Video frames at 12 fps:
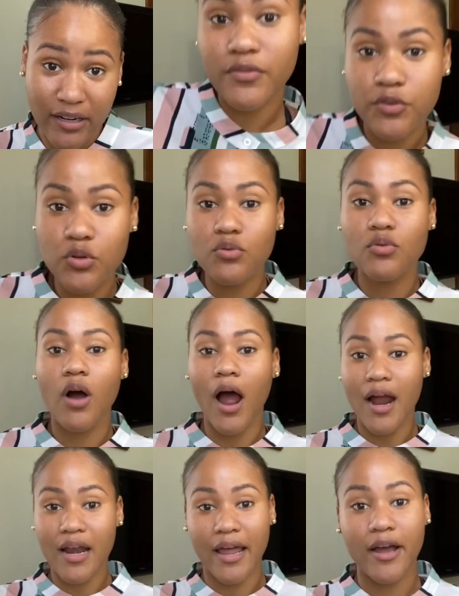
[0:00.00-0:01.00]
If you
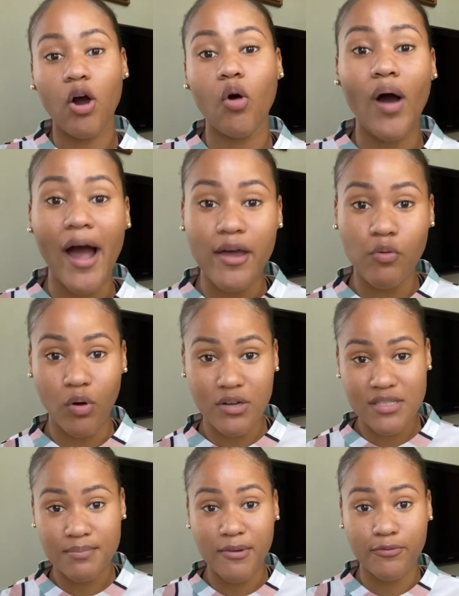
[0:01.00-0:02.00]
are like how I
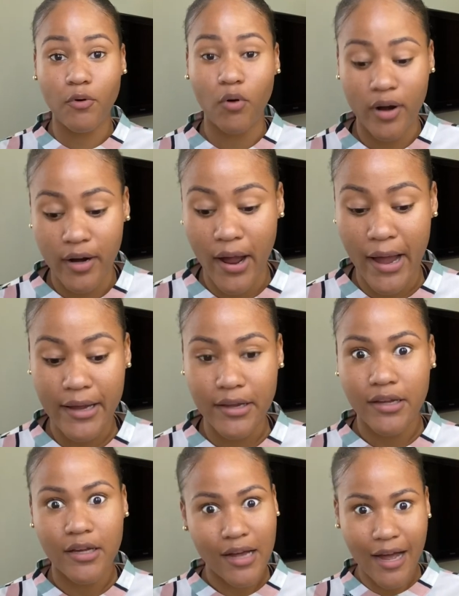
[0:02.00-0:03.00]
was before I
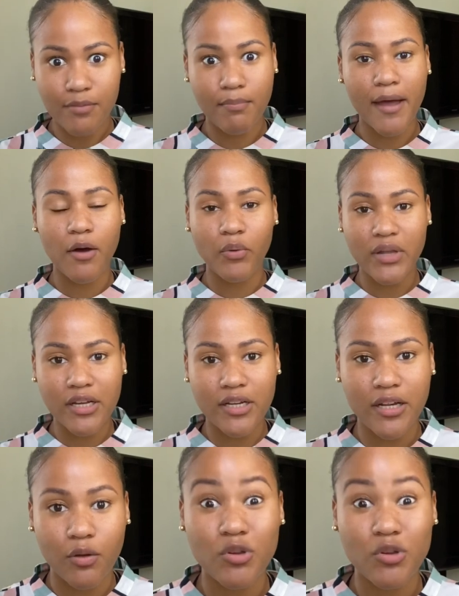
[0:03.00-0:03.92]
had my awakening,